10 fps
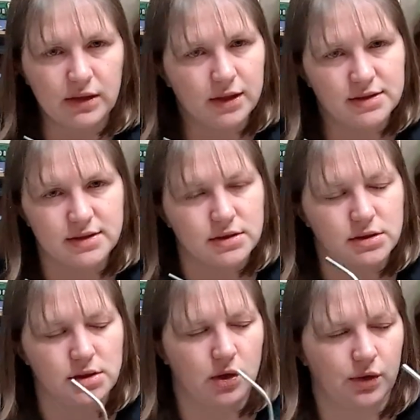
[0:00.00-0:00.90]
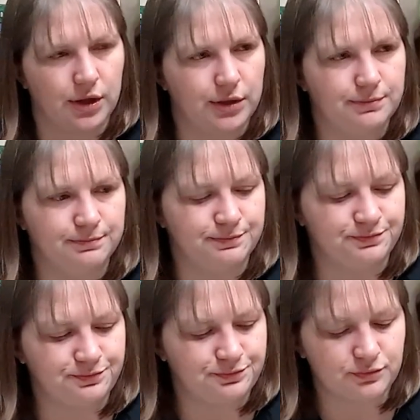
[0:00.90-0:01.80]
This is so good.
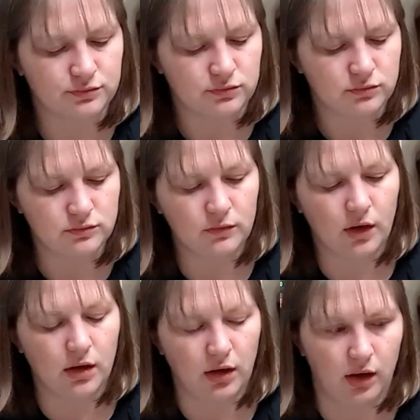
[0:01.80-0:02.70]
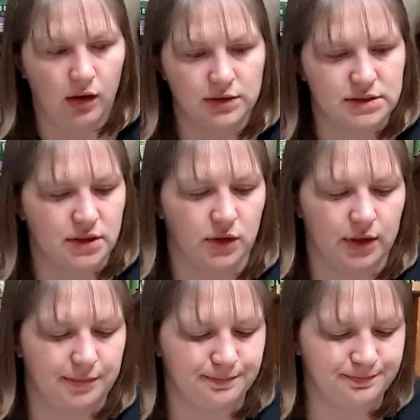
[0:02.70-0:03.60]
Oh, it's so
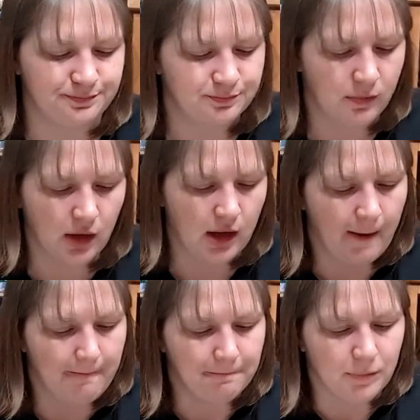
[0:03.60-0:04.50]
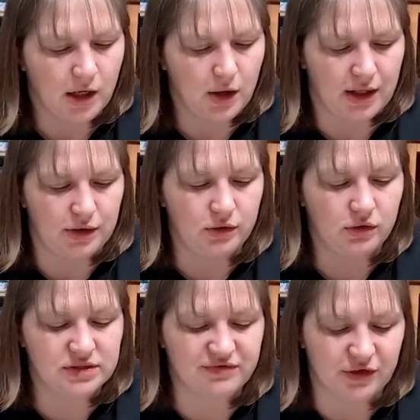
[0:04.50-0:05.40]
good. Okay, who
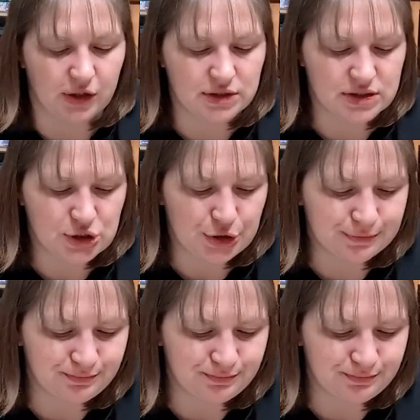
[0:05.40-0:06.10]
goes first?